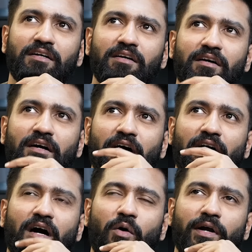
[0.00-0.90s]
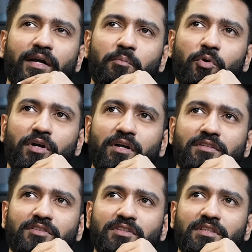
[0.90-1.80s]
Now, this is how banter
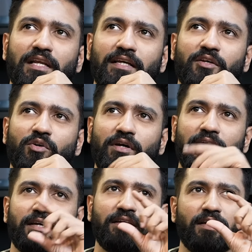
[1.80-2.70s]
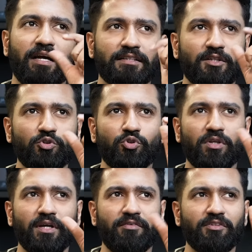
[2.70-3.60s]
starts. What she said is
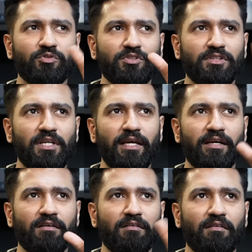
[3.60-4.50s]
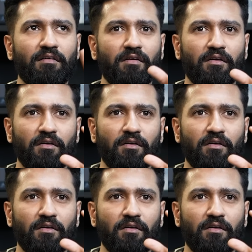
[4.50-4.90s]
obviously an exaggeration and a joke.